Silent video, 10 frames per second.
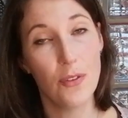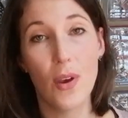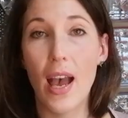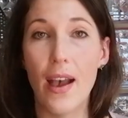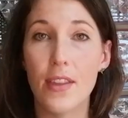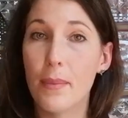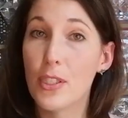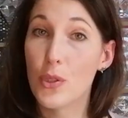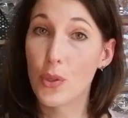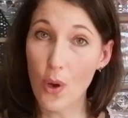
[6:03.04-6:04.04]
If you have them
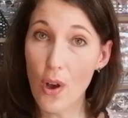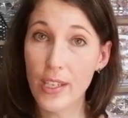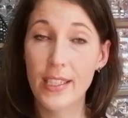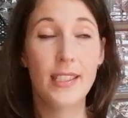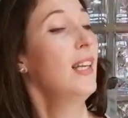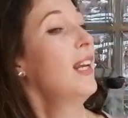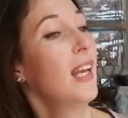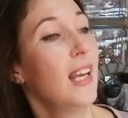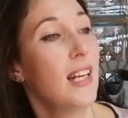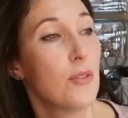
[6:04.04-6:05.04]
in your garden,
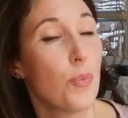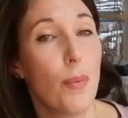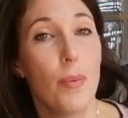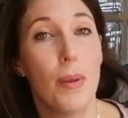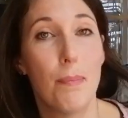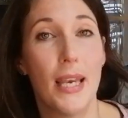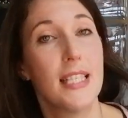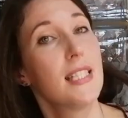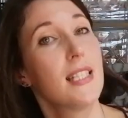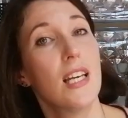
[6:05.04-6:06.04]
it is probably
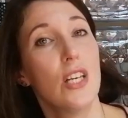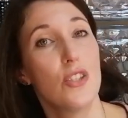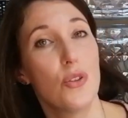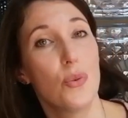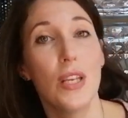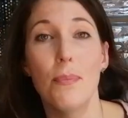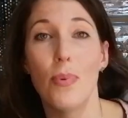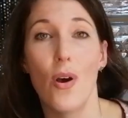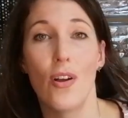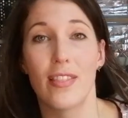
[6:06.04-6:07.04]
best to
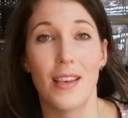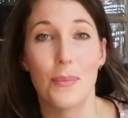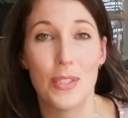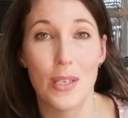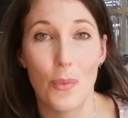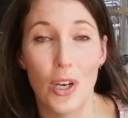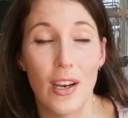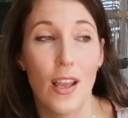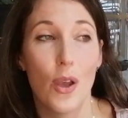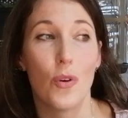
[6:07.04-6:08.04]
replant them somewhere
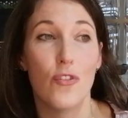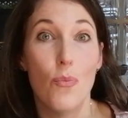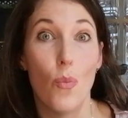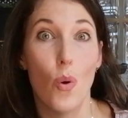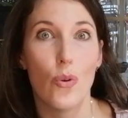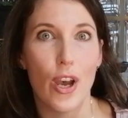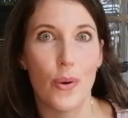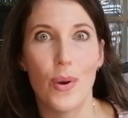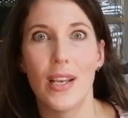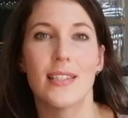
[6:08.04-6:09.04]
with more
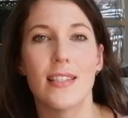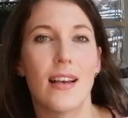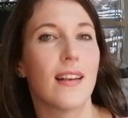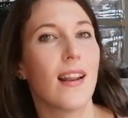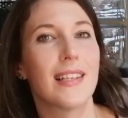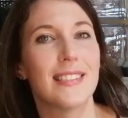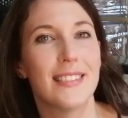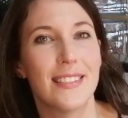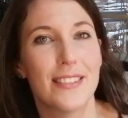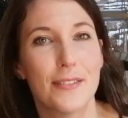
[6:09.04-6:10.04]
direct sunlight.
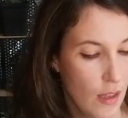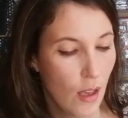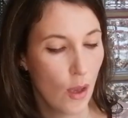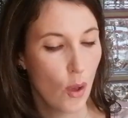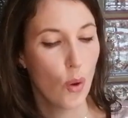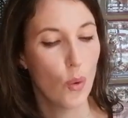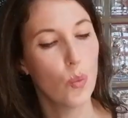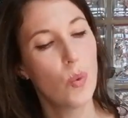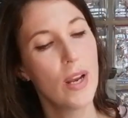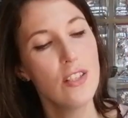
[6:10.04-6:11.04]

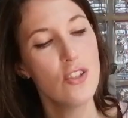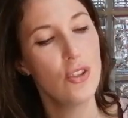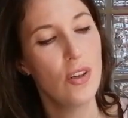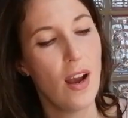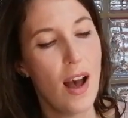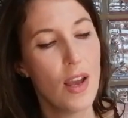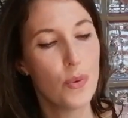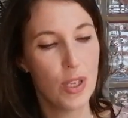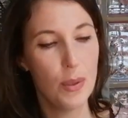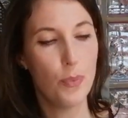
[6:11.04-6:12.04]
When should I
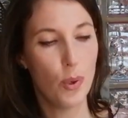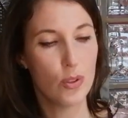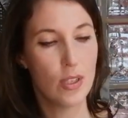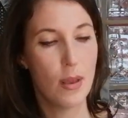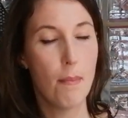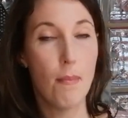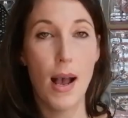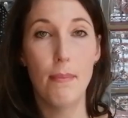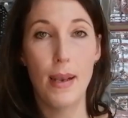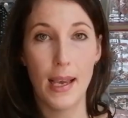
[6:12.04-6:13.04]
repot
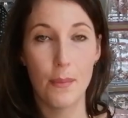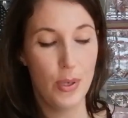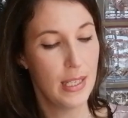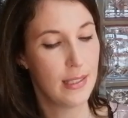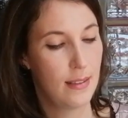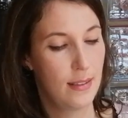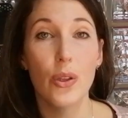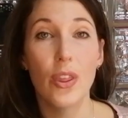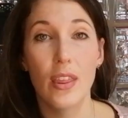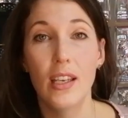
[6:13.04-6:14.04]
my Black Prince?
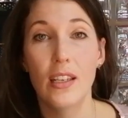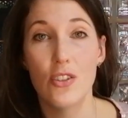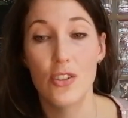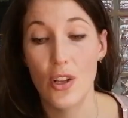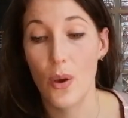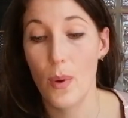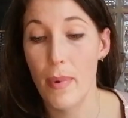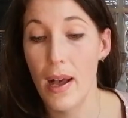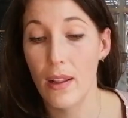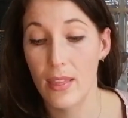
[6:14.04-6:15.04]
Good thing to know
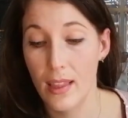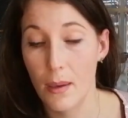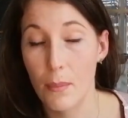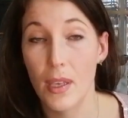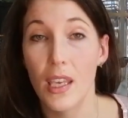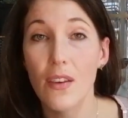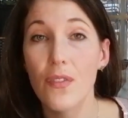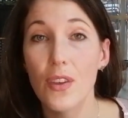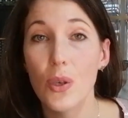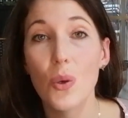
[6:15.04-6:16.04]
about them if
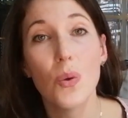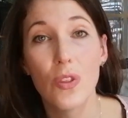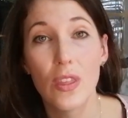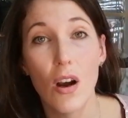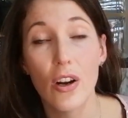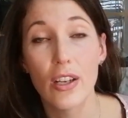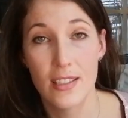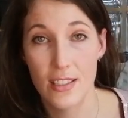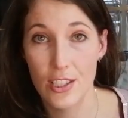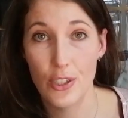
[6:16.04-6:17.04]
you are
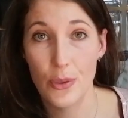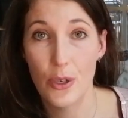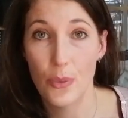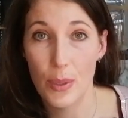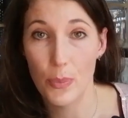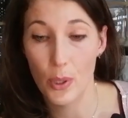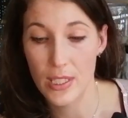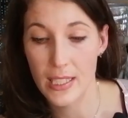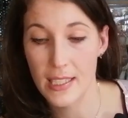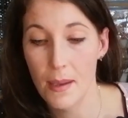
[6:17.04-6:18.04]
considering
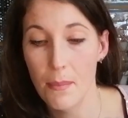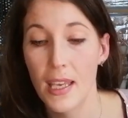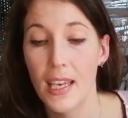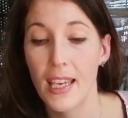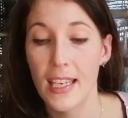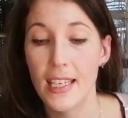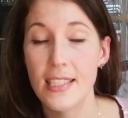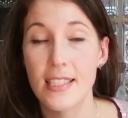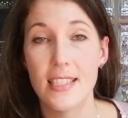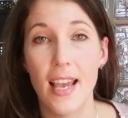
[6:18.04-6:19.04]
repotting them
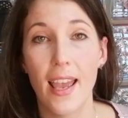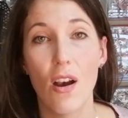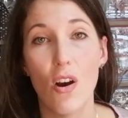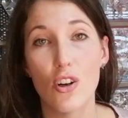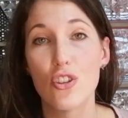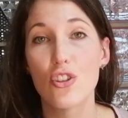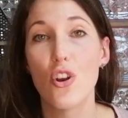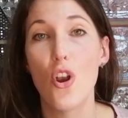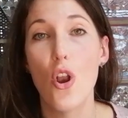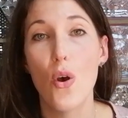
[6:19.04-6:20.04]
is they are
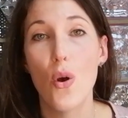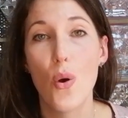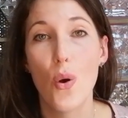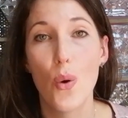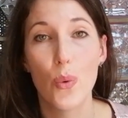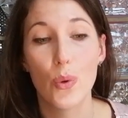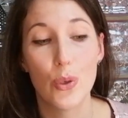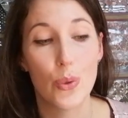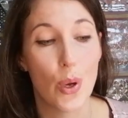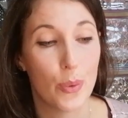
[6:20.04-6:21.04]
slow
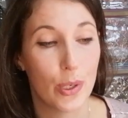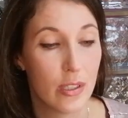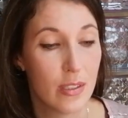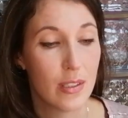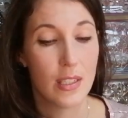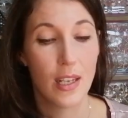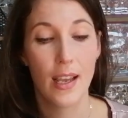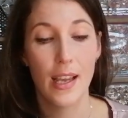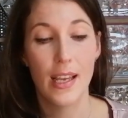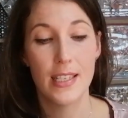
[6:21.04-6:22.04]
growers.
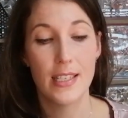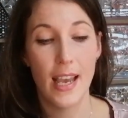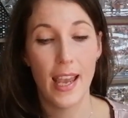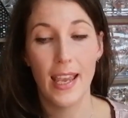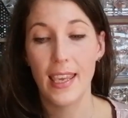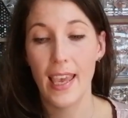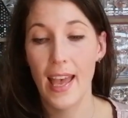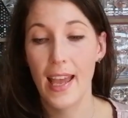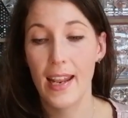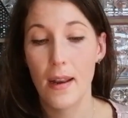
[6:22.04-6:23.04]
They
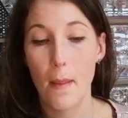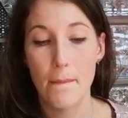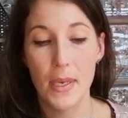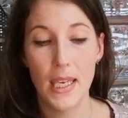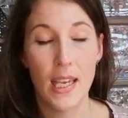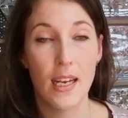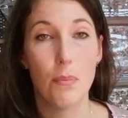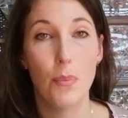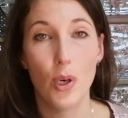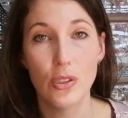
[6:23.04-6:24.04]
can be in a
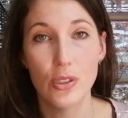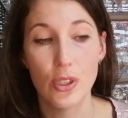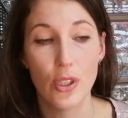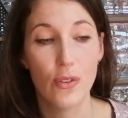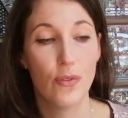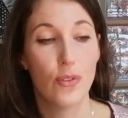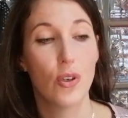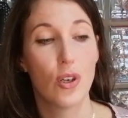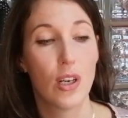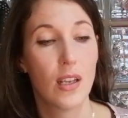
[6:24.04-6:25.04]
pot
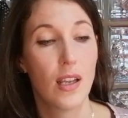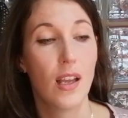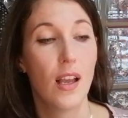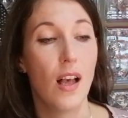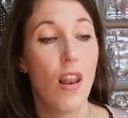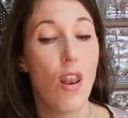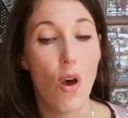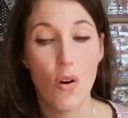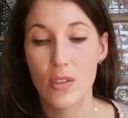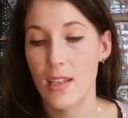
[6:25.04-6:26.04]
for a
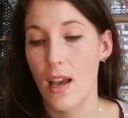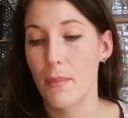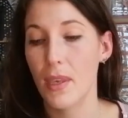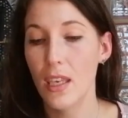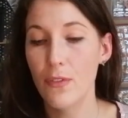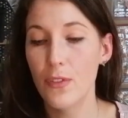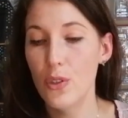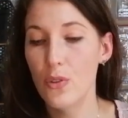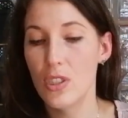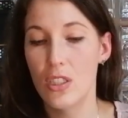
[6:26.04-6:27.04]
long time. If
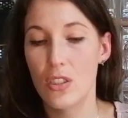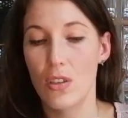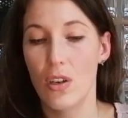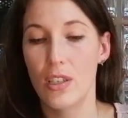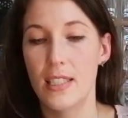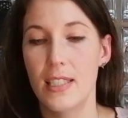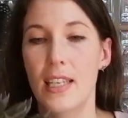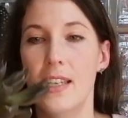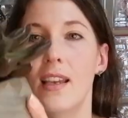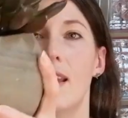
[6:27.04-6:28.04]
you start seeing